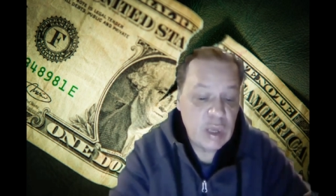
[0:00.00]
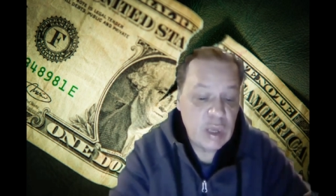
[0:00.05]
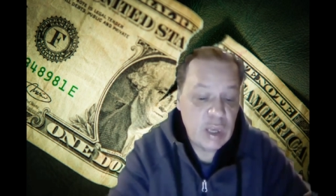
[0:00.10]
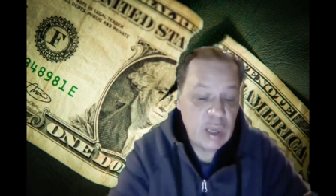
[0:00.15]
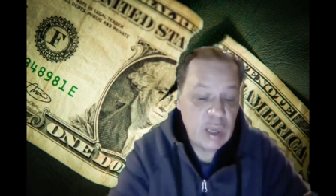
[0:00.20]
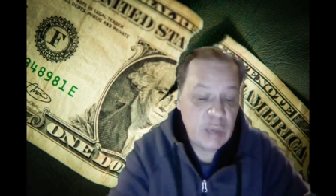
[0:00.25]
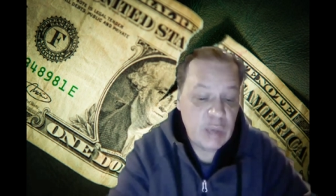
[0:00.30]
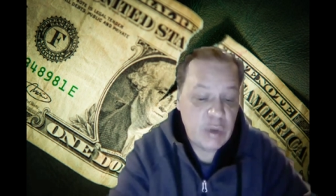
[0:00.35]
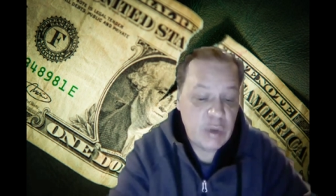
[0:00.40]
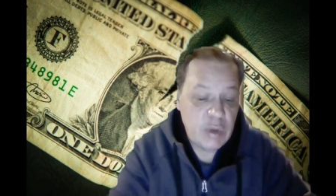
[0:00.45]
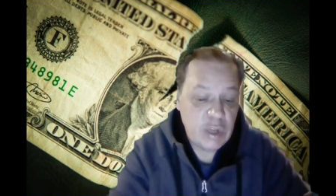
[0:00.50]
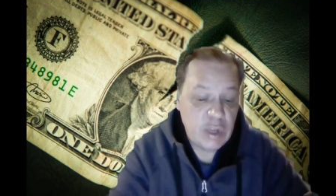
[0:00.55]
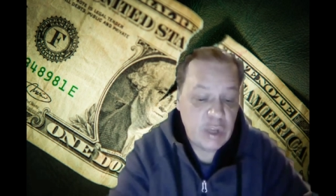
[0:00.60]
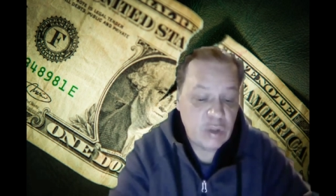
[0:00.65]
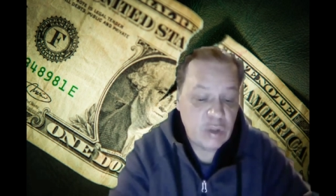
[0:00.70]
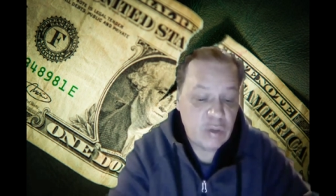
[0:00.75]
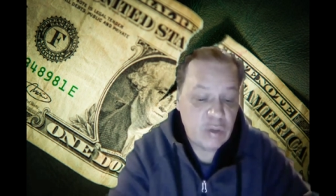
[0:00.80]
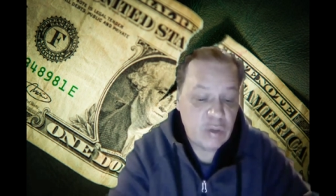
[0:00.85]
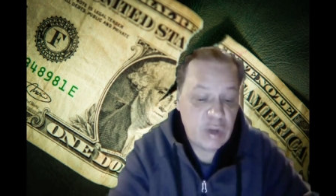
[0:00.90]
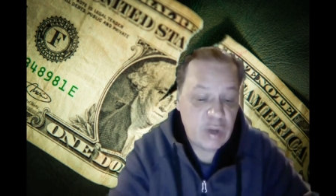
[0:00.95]
a
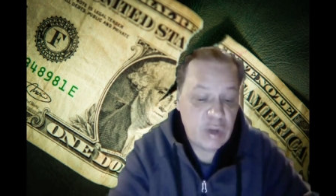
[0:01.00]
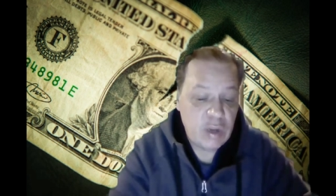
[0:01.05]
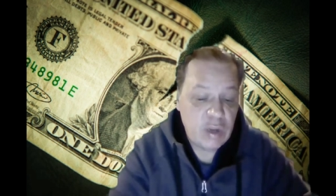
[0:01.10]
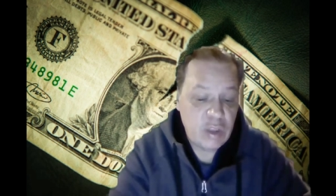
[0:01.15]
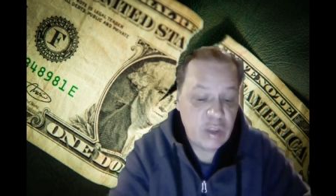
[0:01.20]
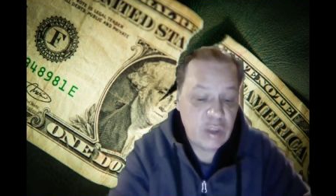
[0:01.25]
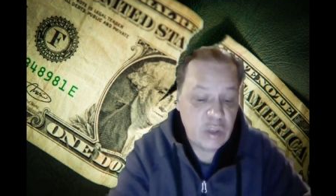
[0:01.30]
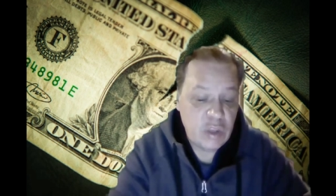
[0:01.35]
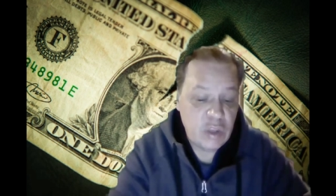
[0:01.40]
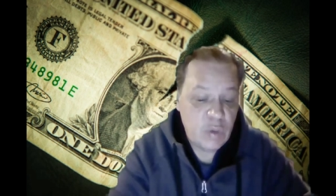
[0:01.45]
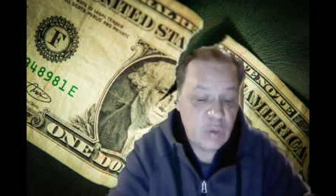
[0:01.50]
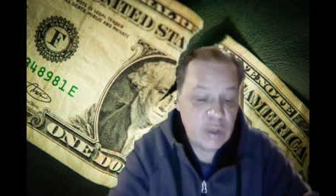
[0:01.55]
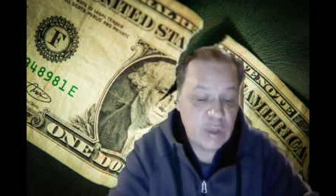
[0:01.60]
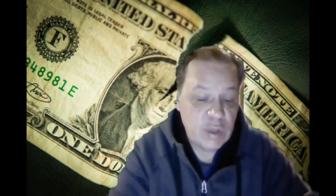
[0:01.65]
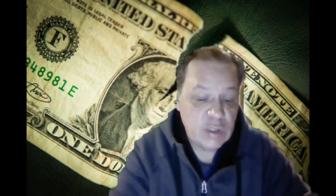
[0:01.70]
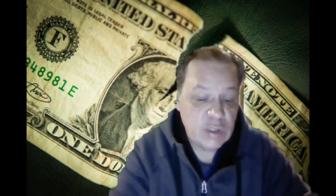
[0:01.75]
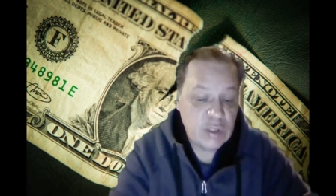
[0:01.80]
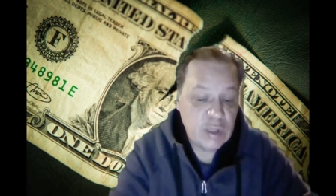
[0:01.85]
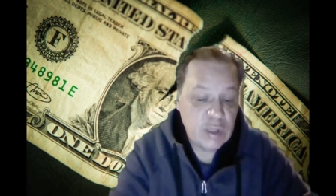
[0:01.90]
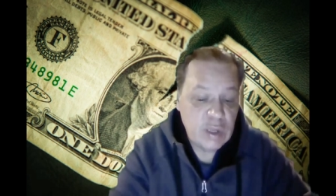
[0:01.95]
potential threat to the
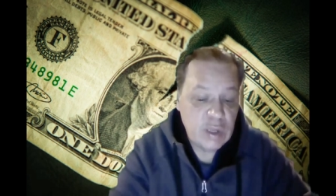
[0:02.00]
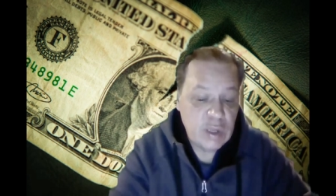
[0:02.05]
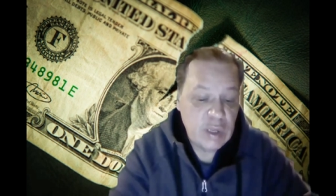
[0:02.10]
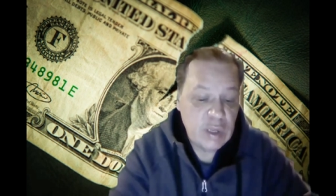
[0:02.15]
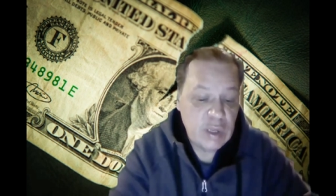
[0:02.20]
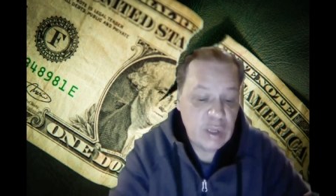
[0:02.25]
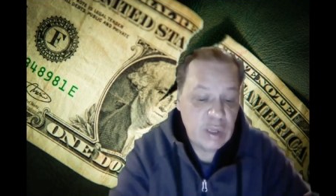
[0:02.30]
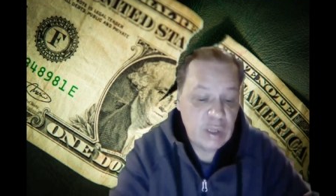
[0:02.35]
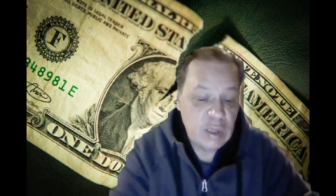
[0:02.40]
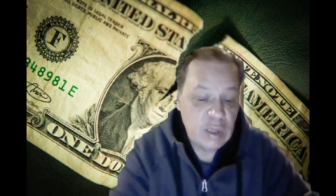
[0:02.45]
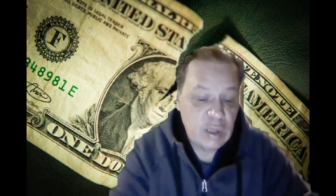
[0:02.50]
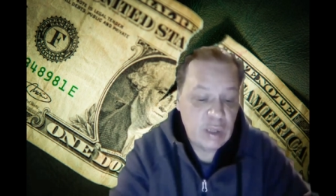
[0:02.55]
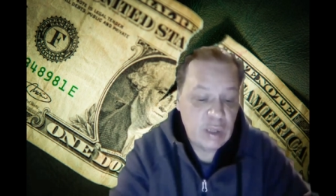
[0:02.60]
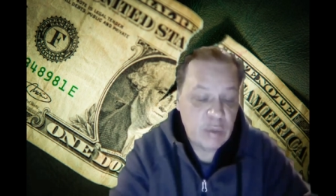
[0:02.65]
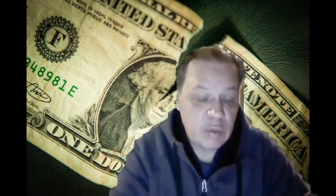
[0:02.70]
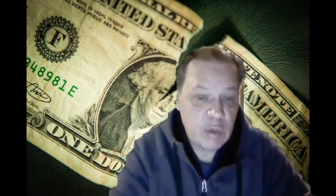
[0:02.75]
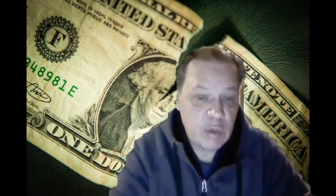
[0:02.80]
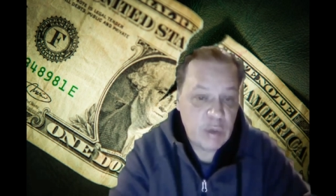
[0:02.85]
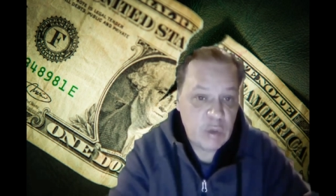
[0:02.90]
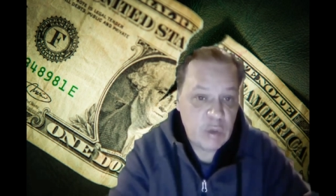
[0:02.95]
U.S. in the
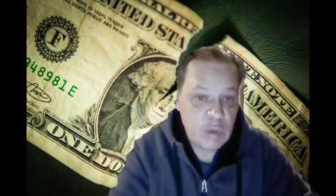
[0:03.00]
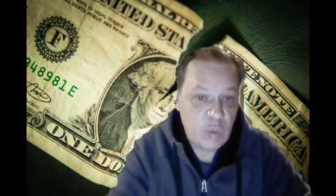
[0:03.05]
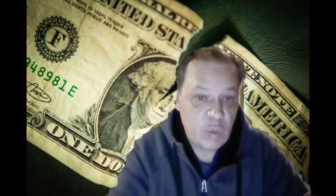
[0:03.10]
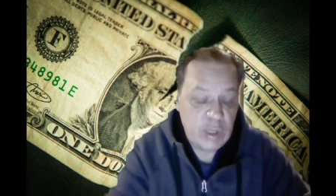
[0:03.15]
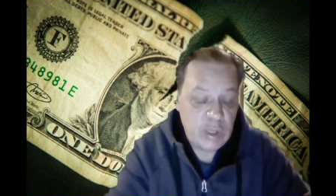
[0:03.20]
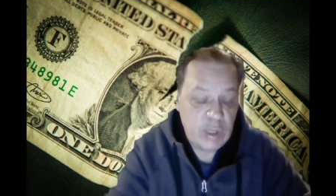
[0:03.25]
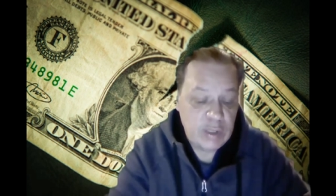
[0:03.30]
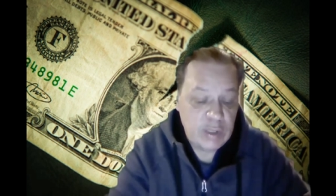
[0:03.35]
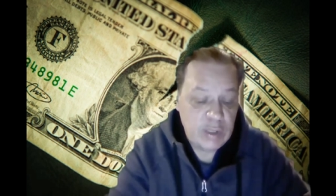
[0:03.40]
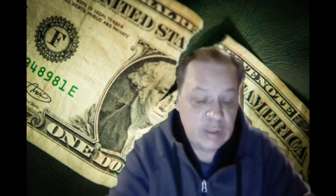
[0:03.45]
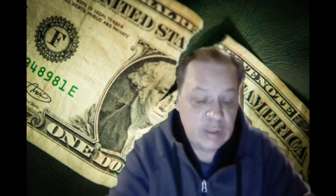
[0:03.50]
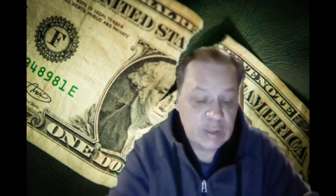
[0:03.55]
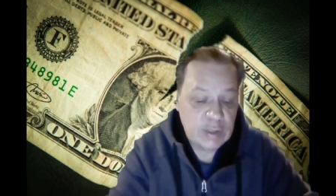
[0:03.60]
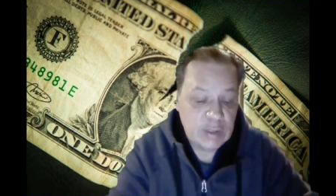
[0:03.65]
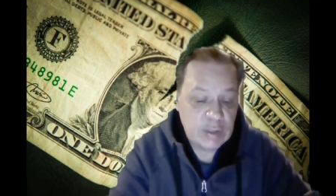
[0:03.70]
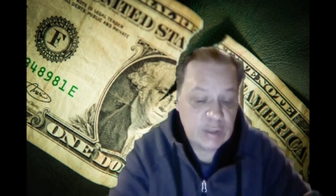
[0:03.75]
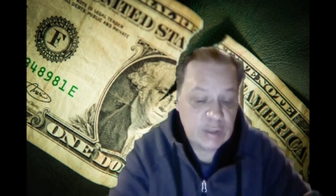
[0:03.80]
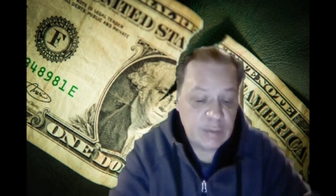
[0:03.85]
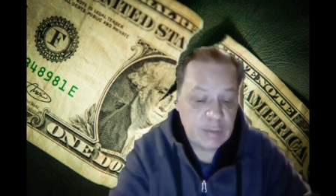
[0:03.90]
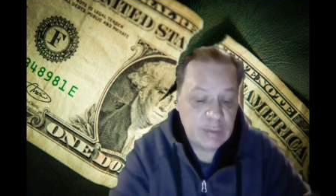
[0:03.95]
upcoming
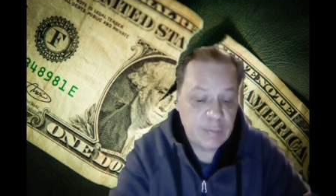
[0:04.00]
weeks.